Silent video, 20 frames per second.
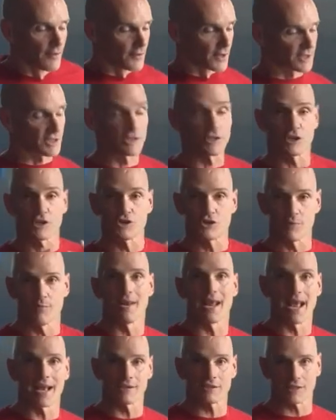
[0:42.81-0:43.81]
This is a
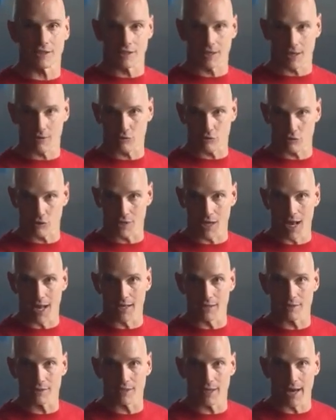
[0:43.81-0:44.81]
gymnastic
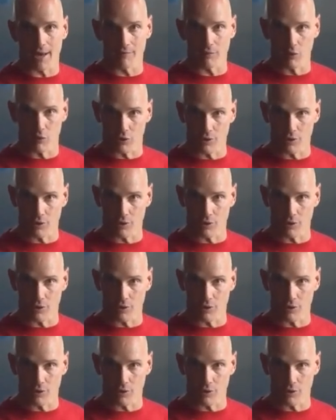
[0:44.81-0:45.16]
exercise that I've